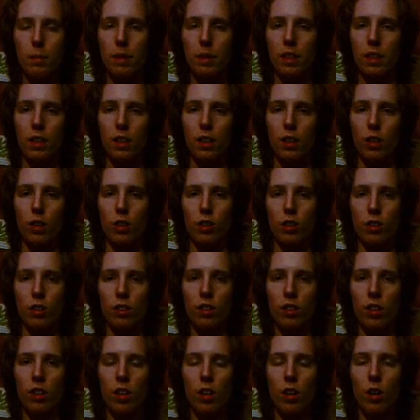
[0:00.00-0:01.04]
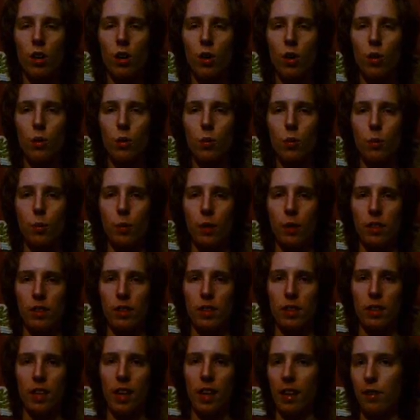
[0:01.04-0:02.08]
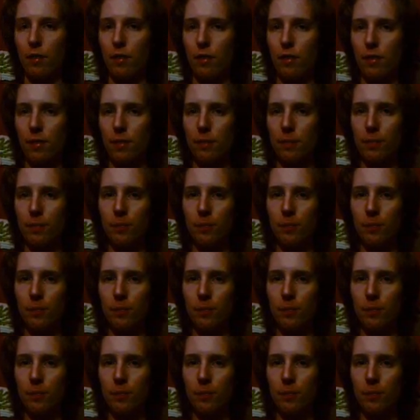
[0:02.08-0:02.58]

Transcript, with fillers: speaking on what is life